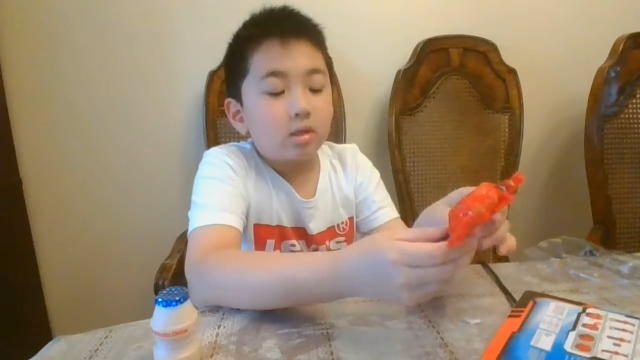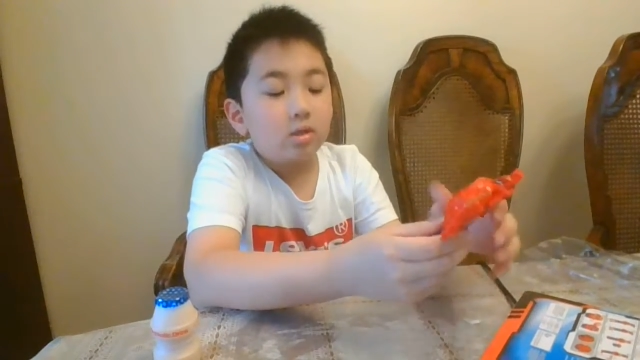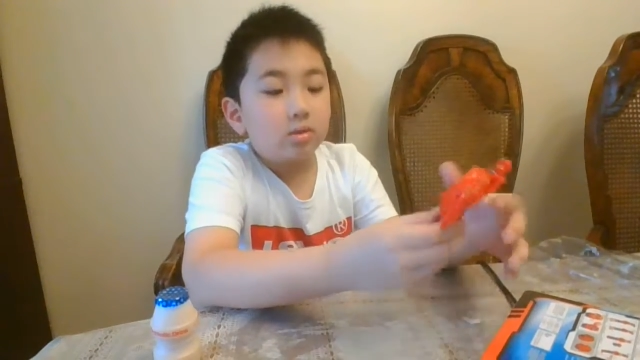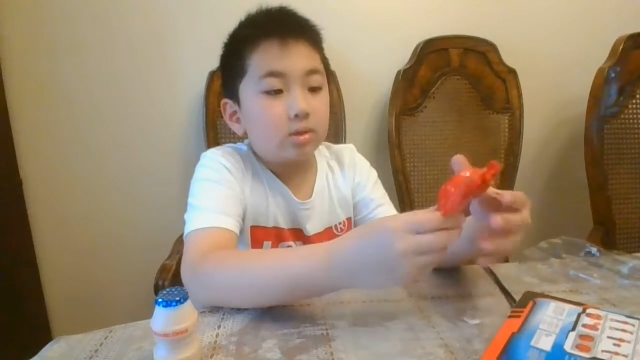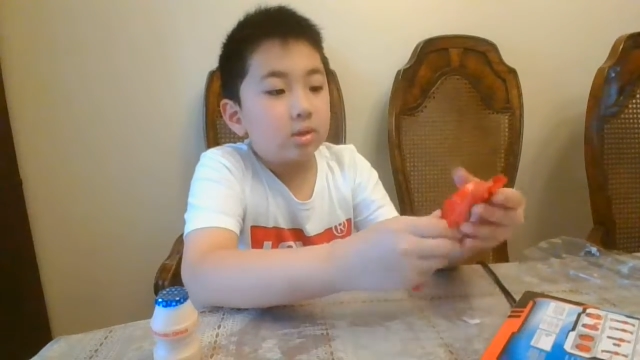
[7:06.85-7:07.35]

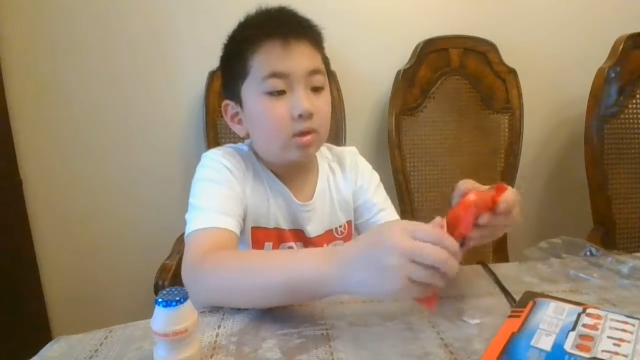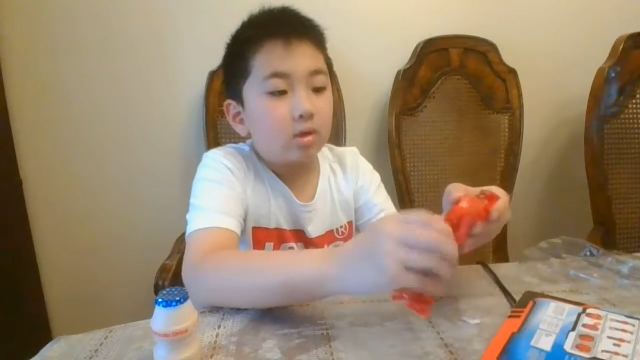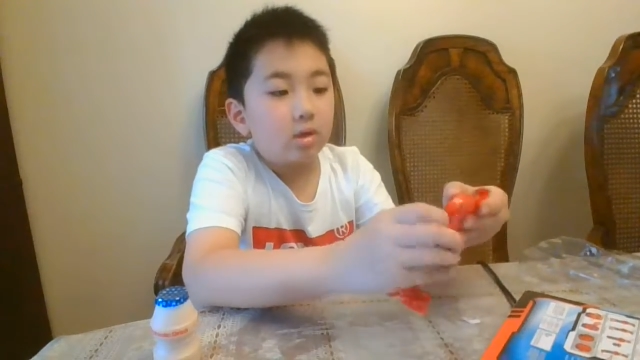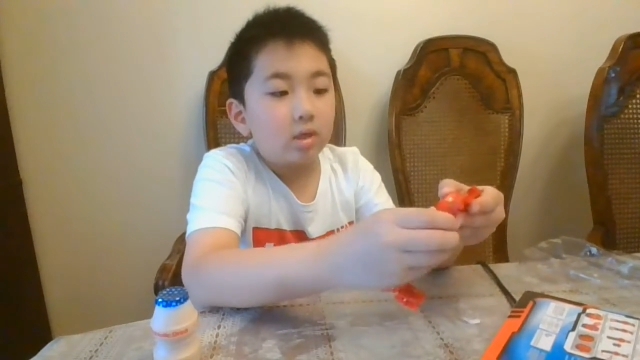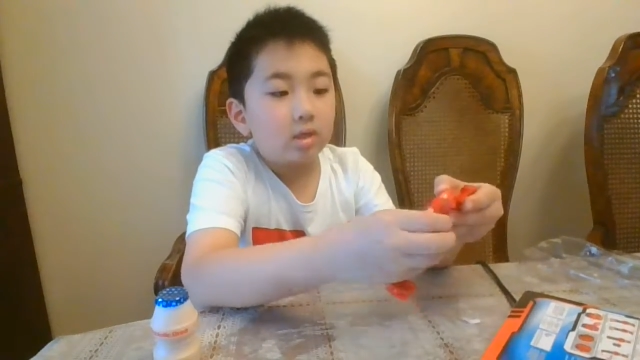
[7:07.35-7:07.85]
you
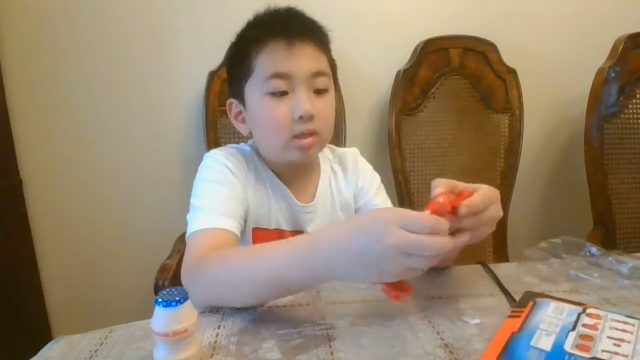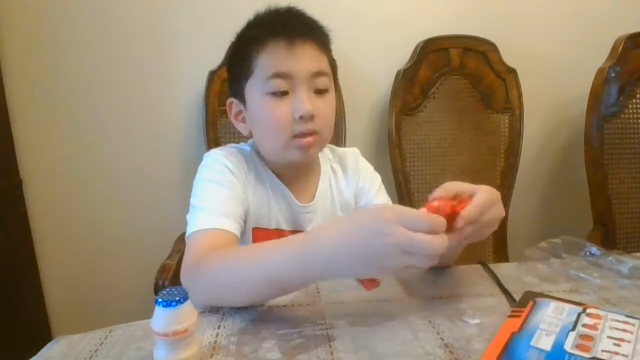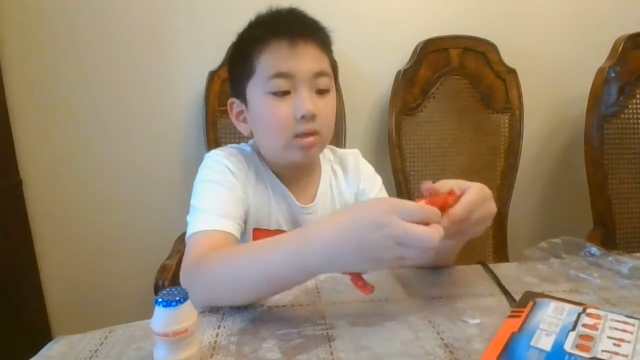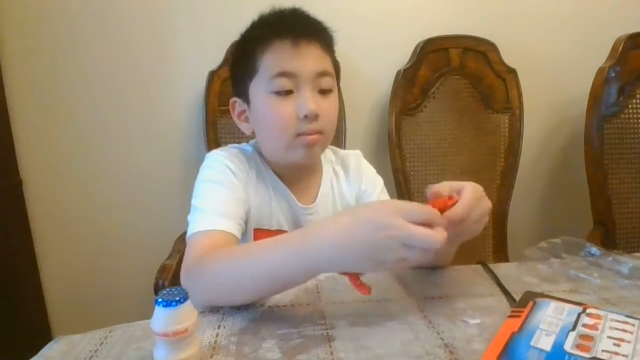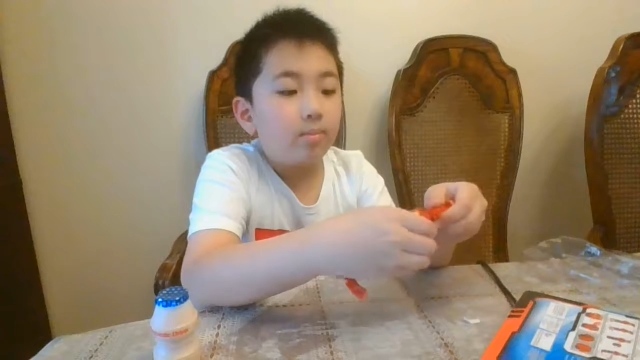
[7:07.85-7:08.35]
turn it
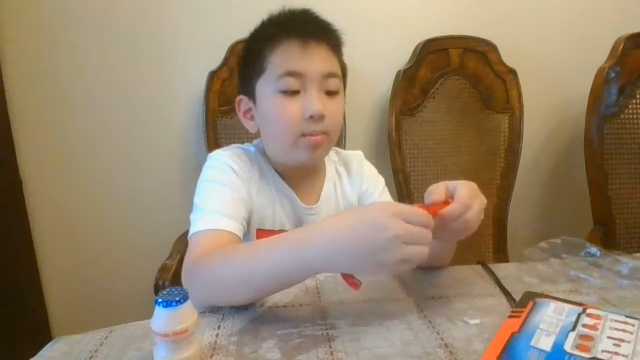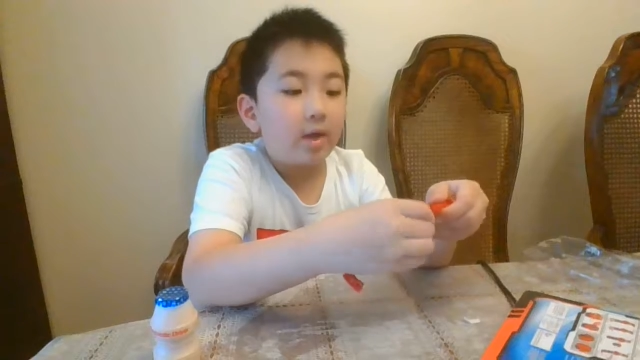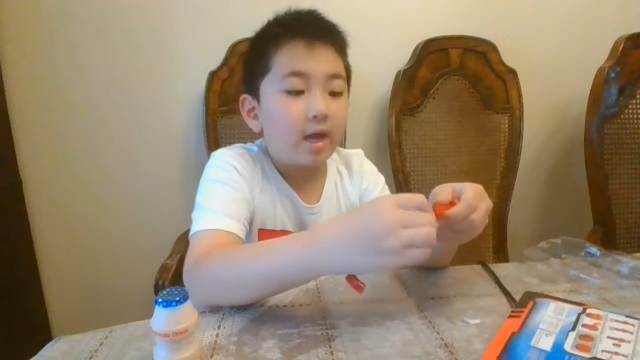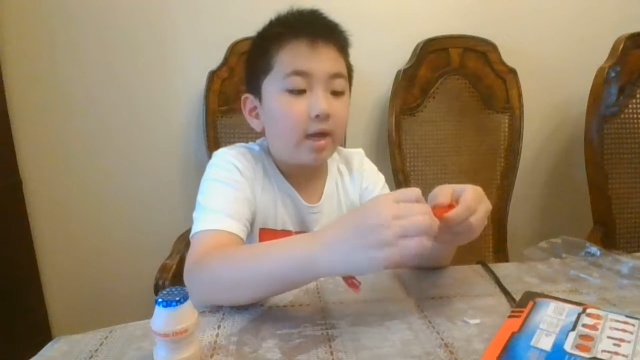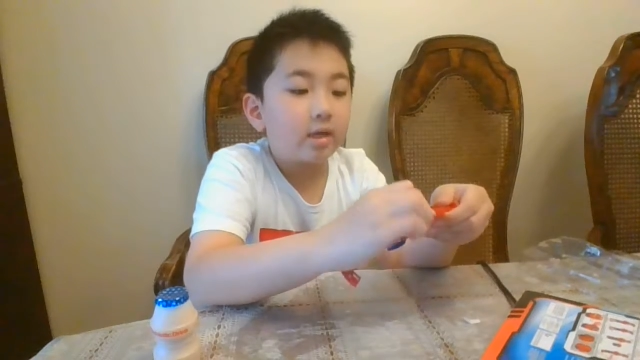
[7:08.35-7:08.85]

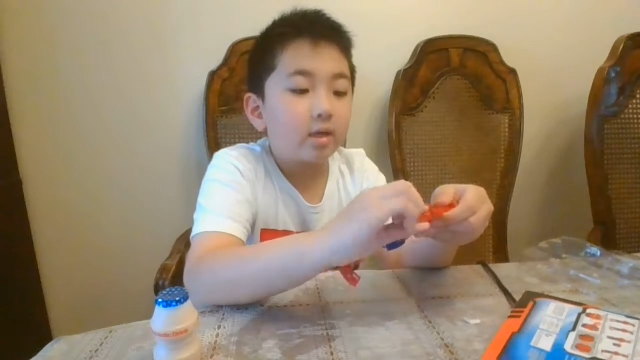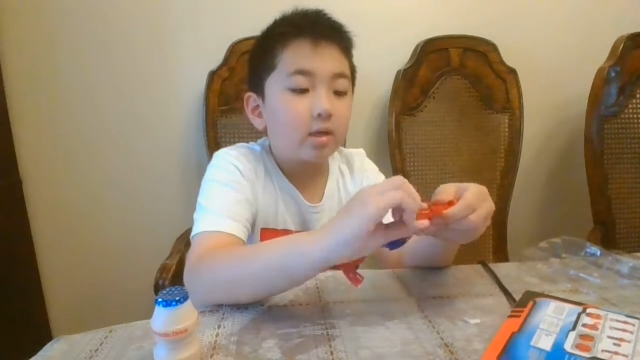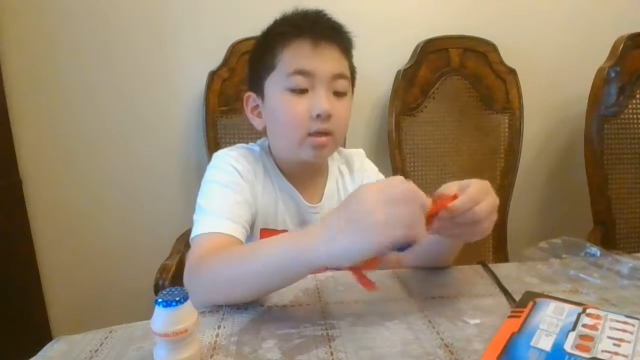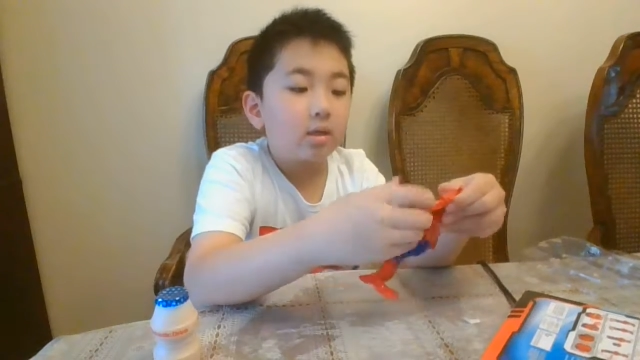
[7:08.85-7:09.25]
back.